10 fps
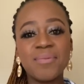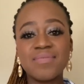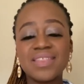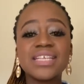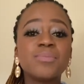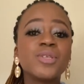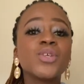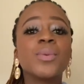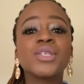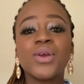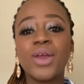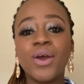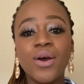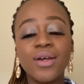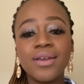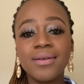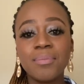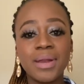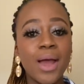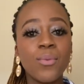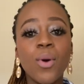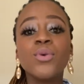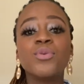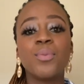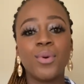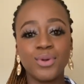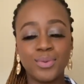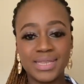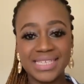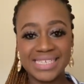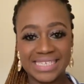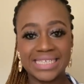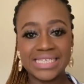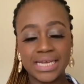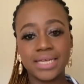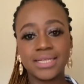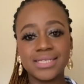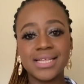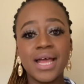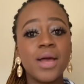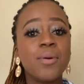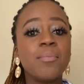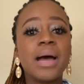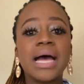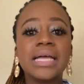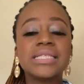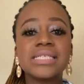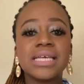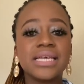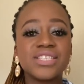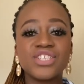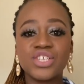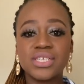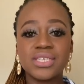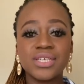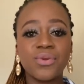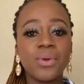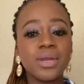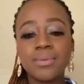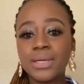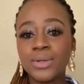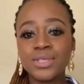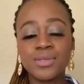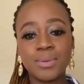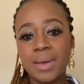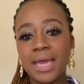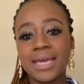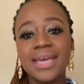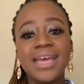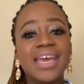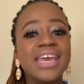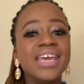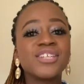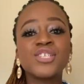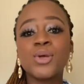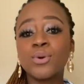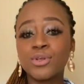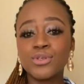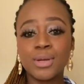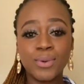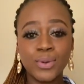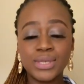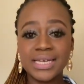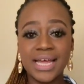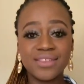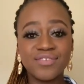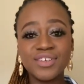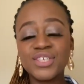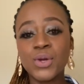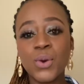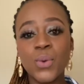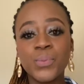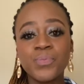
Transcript: There's been so much going on, but I won't bore you with the details. But it's just incredibly good to be back. It's so good to upload another video.